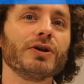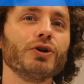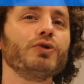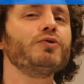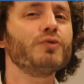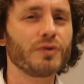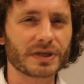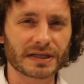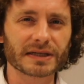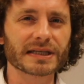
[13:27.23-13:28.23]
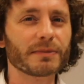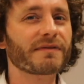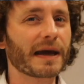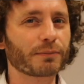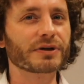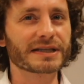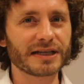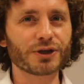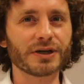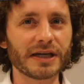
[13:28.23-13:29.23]
lose some of that
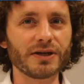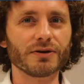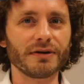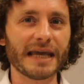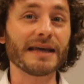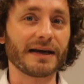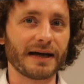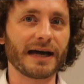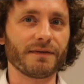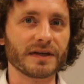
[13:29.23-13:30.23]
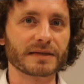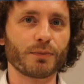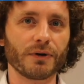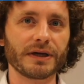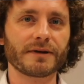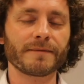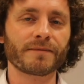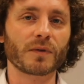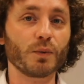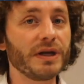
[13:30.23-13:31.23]
precision in your data at this point.
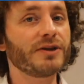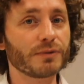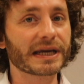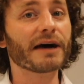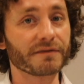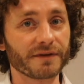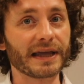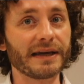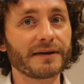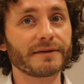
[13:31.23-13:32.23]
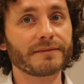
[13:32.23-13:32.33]
We need to account for that.